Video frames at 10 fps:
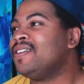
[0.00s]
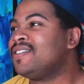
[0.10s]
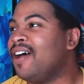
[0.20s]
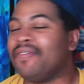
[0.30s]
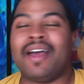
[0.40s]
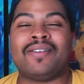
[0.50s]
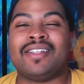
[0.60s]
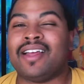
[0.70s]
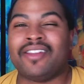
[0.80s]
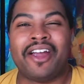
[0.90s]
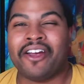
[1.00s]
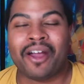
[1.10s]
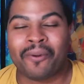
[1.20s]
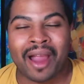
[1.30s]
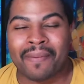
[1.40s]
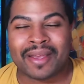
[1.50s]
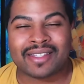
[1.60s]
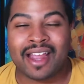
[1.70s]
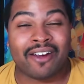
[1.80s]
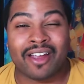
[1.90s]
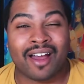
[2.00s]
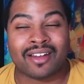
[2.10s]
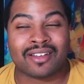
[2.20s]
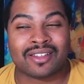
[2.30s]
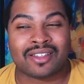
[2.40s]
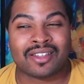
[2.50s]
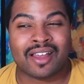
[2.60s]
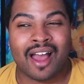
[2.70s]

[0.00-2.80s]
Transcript: So that was another area where I missed Ariana's